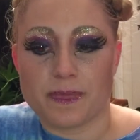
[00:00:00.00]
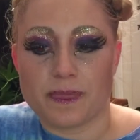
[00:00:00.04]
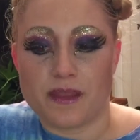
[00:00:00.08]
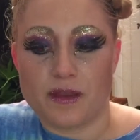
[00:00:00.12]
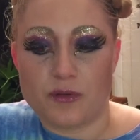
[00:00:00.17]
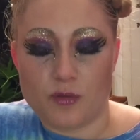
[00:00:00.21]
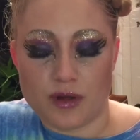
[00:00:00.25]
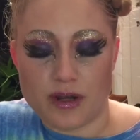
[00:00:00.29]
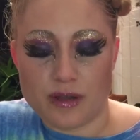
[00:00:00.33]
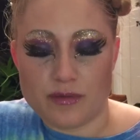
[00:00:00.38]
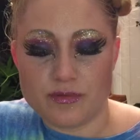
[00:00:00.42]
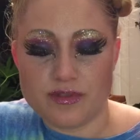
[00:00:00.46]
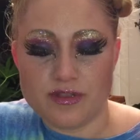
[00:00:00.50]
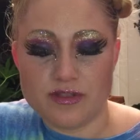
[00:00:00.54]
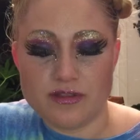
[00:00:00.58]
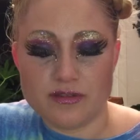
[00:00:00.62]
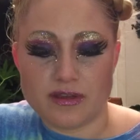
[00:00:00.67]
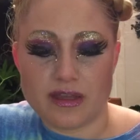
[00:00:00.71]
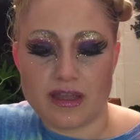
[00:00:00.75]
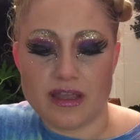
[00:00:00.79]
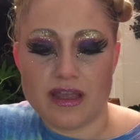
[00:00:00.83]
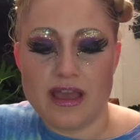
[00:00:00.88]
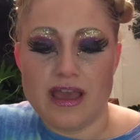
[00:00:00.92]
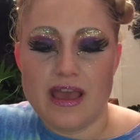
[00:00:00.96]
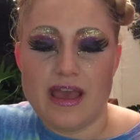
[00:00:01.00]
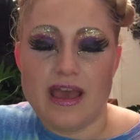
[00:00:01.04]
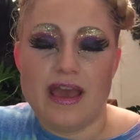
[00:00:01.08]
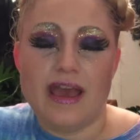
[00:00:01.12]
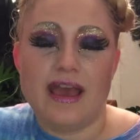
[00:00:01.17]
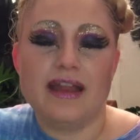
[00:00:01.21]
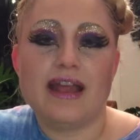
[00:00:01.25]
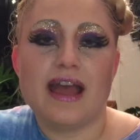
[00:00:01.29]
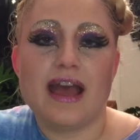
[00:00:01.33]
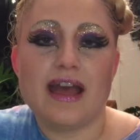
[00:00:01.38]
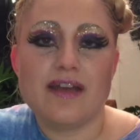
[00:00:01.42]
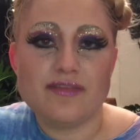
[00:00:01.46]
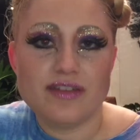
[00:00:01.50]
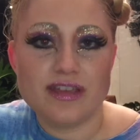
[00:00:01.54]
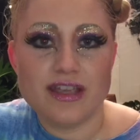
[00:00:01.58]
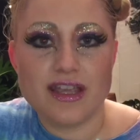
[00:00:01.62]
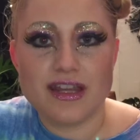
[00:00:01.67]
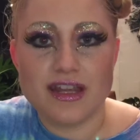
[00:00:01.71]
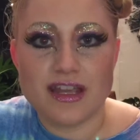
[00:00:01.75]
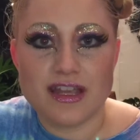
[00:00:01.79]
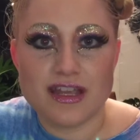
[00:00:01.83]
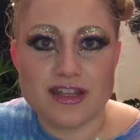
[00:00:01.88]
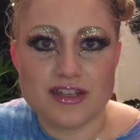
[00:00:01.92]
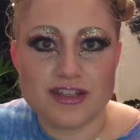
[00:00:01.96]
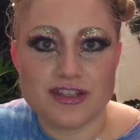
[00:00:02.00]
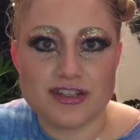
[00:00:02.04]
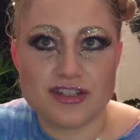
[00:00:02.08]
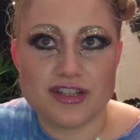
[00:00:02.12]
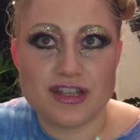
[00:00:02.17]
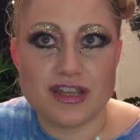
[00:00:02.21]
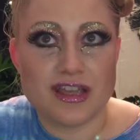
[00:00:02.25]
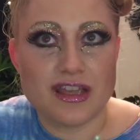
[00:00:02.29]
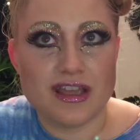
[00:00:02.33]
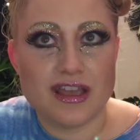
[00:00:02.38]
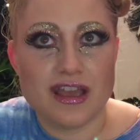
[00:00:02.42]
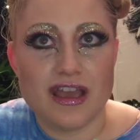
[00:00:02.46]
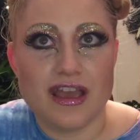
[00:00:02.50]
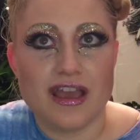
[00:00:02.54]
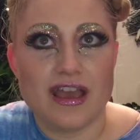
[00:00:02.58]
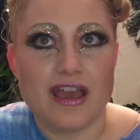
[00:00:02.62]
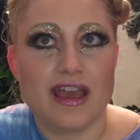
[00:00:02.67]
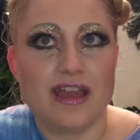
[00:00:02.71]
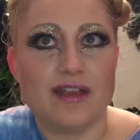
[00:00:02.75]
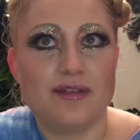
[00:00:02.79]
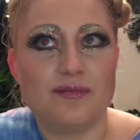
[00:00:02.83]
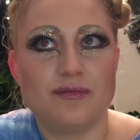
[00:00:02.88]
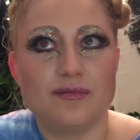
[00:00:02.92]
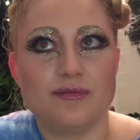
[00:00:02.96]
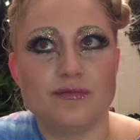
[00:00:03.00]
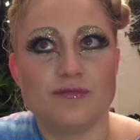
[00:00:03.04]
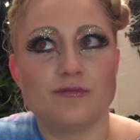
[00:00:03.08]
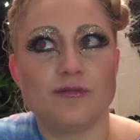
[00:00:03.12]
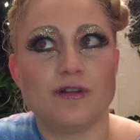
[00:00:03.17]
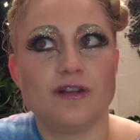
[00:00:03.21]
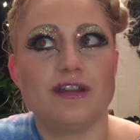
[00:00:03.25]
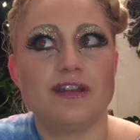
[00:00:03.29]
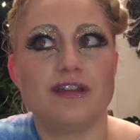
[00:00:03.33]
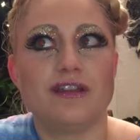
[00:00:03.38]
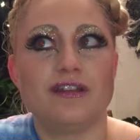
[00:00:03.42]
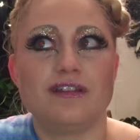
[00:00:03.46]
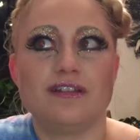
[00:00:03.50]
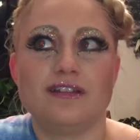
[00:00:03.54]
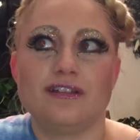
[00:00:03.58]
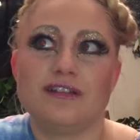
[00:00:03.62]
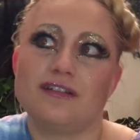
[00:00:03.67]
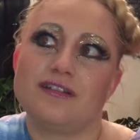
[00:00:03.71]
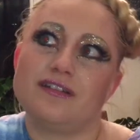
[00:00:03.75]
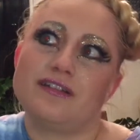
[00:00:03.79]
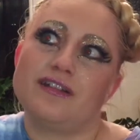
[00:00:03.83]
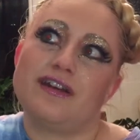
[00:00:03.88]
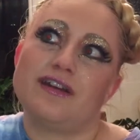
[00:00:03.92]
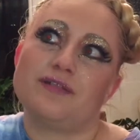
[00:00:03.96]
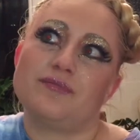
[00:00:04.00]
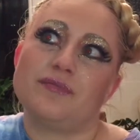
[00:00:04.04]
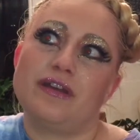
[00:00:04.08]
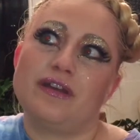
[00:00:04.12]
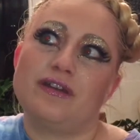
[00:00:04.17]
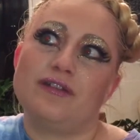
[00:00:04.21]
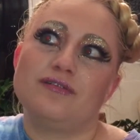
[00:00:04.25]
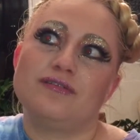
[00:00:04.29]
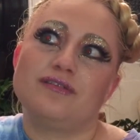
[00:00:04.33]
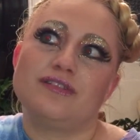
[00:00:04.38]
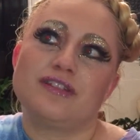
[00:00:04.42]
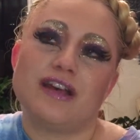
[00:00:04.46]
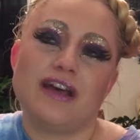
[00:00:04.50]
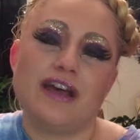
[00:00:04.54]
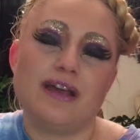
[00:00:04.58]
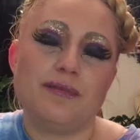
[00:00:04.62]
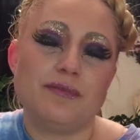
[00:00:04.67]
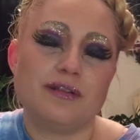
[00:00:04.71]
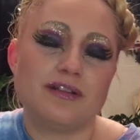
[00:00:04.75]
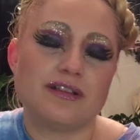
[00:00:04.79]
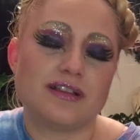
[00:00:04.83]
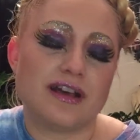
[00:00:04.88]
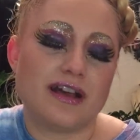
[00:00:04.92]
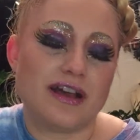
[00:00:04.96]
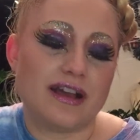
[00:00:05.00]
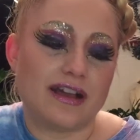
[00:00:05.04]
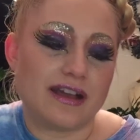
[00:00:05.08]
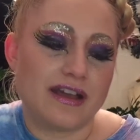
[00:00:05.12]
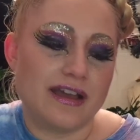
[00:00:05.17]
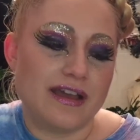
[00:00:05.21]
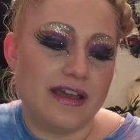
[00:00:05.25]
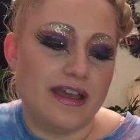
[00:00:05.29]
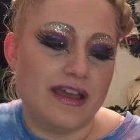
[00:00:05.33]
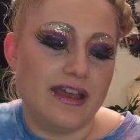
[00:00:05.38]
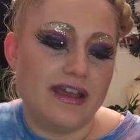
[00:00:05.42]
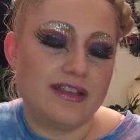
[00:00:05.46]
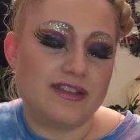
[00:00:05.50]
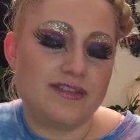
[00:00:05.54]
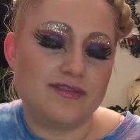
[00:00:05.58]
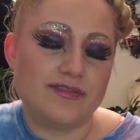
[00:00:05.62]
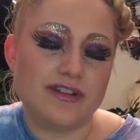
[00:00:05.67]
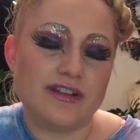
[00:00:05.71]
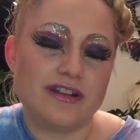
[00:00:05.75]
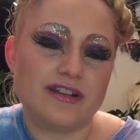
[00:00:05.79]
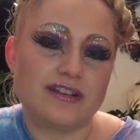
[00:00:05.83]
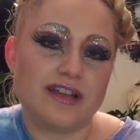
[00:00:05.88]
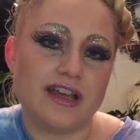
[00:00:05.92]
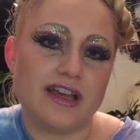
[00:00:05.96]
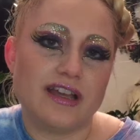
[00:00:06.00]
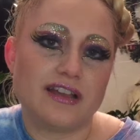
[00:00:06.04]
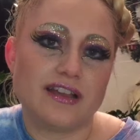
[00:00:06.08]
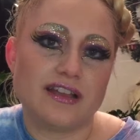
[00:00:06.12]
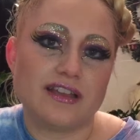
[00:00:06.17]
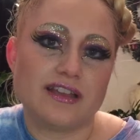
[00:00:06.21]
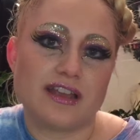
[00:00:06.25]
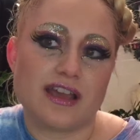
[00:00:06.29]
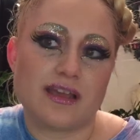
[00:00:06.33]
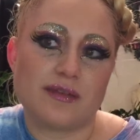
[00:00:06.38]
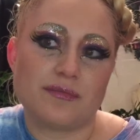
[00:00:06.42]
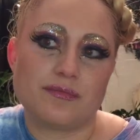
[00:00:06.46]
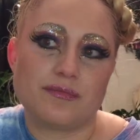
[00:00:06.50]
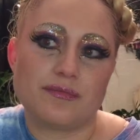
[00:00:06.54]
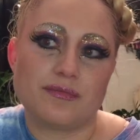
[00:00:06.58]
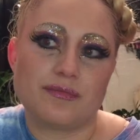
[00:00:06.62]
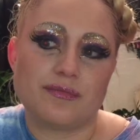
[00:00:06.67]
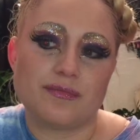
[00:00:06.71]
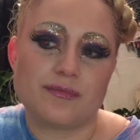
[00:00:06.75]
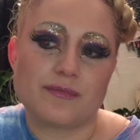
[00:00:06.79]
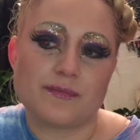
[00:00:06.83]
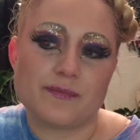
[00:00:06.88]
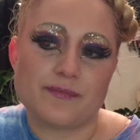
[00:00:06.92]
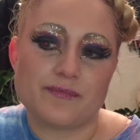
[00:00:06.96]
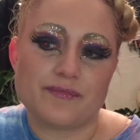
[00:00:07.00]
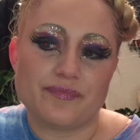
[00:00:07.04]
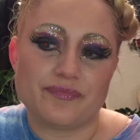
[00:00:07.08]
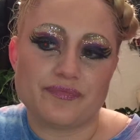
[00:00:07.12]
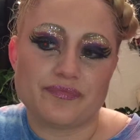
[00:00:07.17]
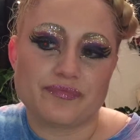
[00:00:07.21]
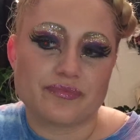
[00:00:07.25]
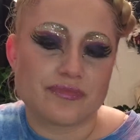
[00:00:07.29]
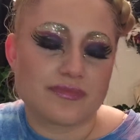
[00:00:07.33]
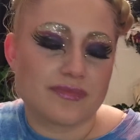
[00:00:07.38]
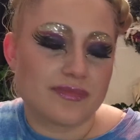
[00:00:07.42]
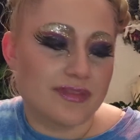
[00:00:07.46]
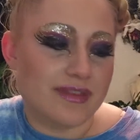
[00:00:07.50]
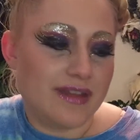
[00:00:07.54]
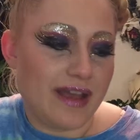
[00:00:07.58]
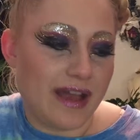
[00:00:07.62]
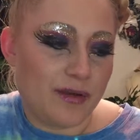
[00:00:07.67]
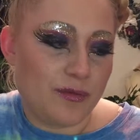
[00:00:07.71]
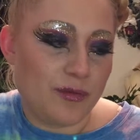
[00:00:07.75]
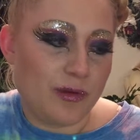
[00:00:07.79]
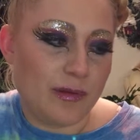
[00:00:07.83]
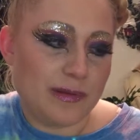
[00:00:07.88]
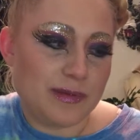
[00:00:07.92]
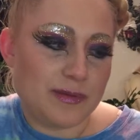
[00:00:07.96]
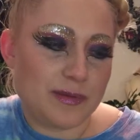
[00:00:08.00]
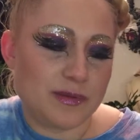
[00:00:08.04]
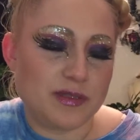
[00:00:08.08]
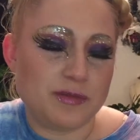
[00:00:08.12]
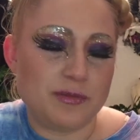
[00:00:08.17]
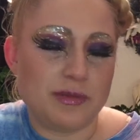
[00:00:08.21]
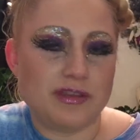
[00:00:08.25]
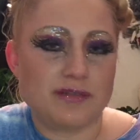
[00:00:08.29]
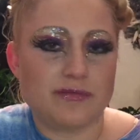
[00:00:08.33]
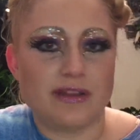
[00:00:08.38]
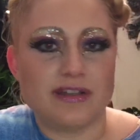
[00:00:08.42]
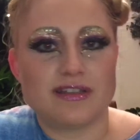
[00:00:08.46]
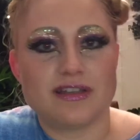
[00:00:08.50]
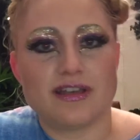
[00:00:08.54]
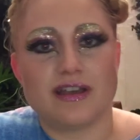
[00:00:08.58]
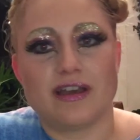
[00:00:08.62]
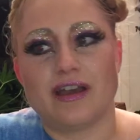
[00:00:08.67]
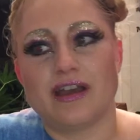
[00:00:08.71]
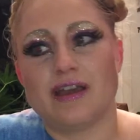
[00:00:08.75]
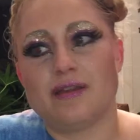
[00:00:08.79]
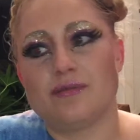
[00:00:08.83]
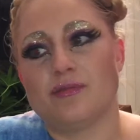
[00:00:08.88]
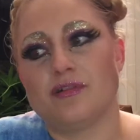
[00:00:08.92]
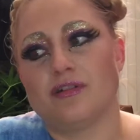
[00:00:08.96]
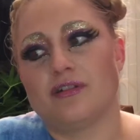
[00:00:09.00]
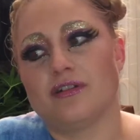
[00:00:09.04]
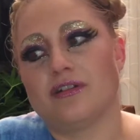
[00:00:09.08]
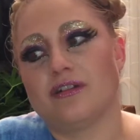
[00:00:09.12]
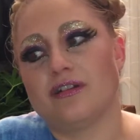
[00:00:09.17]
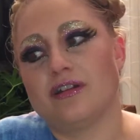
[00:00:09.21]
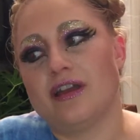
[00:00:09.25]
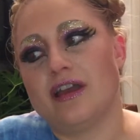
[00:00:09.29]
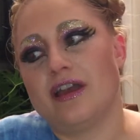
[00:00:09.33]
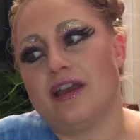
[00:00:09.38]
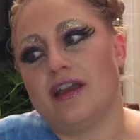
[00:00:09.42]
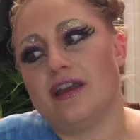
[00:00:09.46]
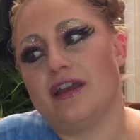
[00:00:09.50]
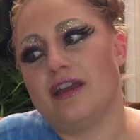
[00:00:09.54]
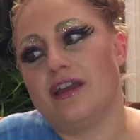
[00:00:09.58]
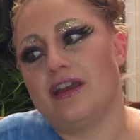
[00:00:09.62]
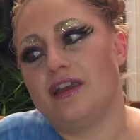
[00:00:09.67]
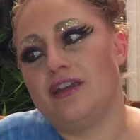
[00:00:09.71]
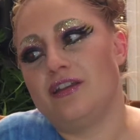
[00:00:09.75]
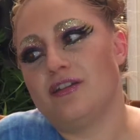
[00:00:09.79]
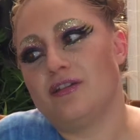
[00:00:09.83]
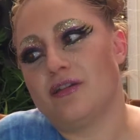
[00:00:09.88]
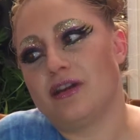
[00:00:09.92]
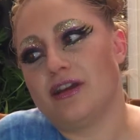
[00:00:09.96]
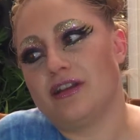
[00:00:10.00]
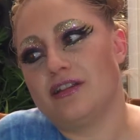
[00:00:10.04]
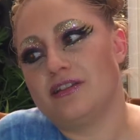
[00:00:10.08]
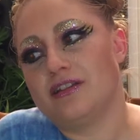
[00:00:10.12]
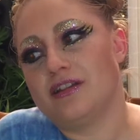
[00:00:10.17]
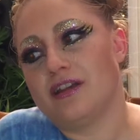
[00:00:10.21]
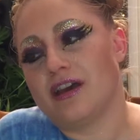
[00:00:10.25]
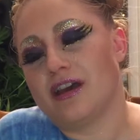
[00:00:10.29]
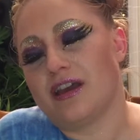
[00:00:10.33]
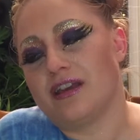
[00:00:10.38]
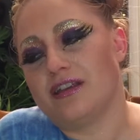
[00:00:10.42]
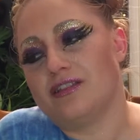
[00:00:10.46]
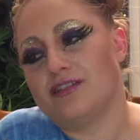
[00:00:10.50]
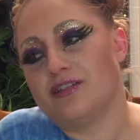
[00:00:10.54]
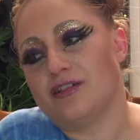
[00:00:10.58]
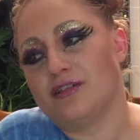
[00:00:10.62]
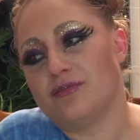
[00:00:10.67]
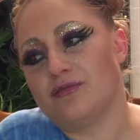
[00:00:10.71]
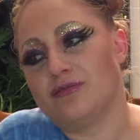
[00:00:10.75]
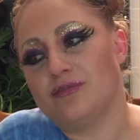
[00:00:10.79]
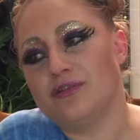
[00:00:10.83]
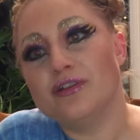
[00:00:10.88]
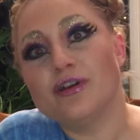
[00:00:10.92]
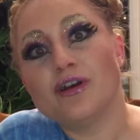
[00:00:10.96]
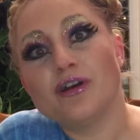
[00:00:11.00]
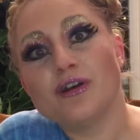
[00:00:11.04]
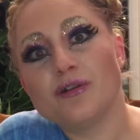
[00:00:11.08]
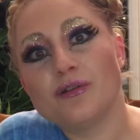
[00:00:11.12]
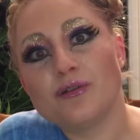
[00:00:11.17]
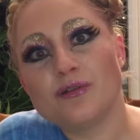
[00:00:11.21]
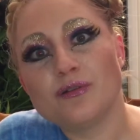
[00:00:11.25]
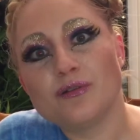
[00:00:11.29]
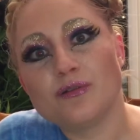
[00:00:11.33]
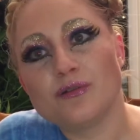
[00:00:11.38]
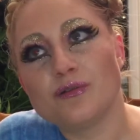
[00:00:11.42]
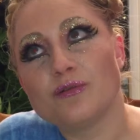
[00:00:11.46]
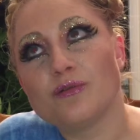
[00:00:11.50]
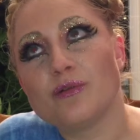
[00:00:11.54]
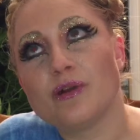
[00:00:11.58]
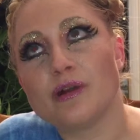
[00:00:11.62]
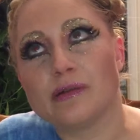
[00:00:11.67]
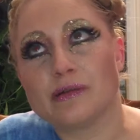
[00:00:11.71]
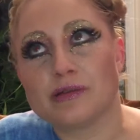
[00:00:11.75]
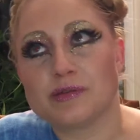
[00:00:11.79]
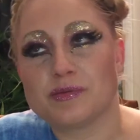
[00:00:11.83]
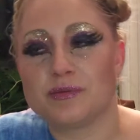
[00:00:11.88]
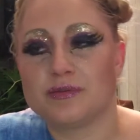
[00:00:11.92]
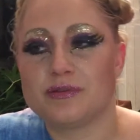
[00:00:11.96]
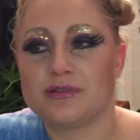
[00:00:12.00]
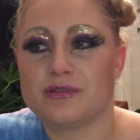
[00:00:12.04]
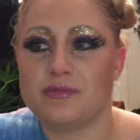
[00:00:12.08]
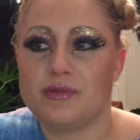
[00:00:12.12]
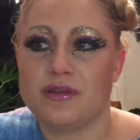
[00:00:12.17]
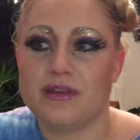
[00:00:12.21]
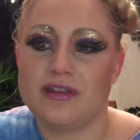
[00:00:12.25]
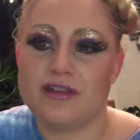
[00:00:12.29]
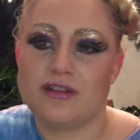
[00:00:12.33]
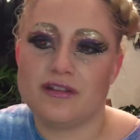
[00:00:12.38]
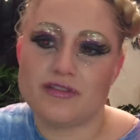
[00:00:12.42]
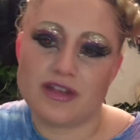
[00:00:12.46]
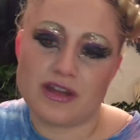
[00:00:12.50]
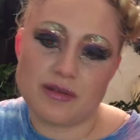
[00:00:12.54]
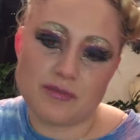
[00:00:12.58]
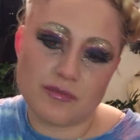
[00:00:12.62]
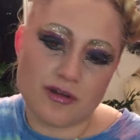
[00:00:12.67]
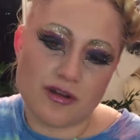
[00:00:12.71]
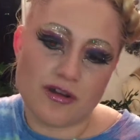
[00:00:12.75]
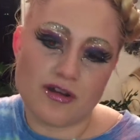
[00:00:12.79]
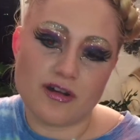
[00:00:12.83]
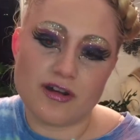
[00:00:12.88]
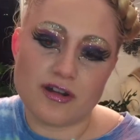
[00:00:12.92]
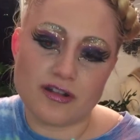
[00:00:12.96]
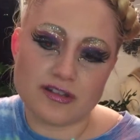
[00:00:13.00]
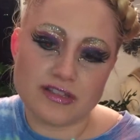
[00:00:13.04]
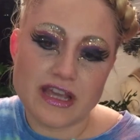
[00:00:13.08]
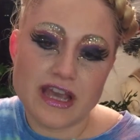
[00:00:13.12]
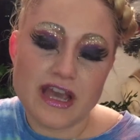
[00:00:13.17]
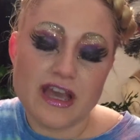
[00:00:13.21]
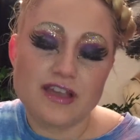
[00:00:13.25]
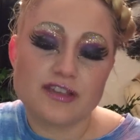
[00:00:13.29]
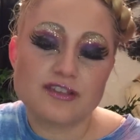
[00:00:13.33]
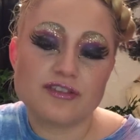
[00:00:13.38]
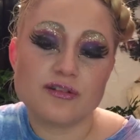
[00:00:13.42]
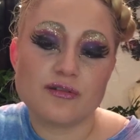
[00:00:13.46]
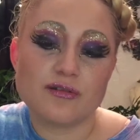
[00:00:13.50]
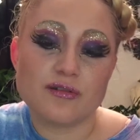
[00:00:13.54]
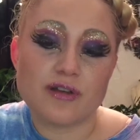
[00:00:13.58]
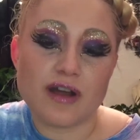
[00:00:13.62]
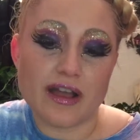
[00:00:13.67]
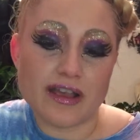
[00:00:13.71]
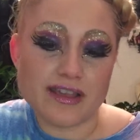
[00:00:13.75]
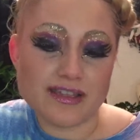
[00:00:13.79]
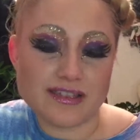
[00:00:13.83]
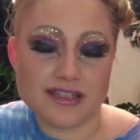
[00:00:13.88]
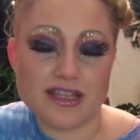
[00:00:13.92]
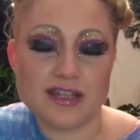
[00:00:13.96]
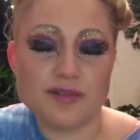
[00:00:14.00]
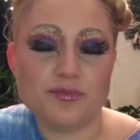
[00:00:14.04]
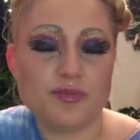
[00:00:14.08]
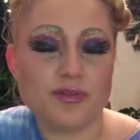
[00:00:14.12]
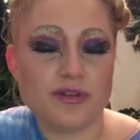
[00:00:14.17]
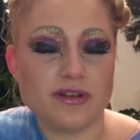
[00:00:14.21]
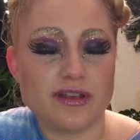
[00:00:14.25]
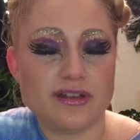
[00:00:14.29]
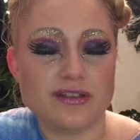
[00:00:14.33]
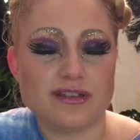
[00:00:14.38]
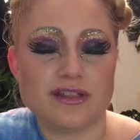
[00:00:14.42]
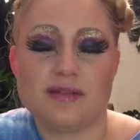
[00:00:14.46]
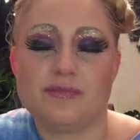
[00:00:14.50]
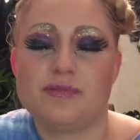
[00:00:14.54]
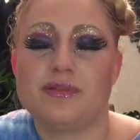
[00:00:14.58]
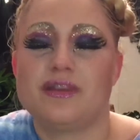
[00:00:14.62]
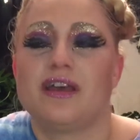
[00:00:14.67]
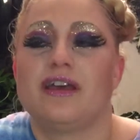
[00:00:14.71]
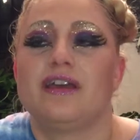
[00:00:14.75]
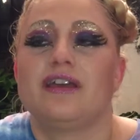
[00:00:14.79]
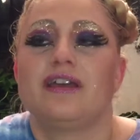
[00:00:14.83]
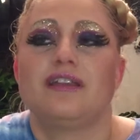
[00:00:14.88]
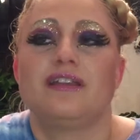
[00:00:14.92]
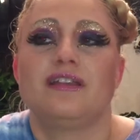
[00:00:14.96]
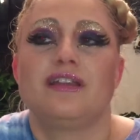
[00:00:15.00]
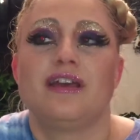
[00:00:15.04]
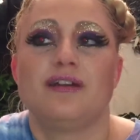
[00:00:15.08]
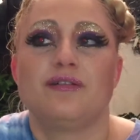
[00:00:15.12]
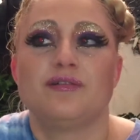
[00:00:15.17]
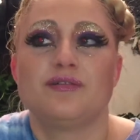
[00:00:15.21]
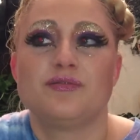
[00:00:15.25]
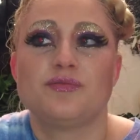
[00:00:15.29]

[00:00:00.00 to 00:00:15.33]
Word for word: and what I was doing. And having ADHD and running on my own time clock, it's very likely that I'm not where I'm supposed to be at the right time, or, I don't know where I'm supposed to be or that I'm called. So I stayed pretty on top of that, and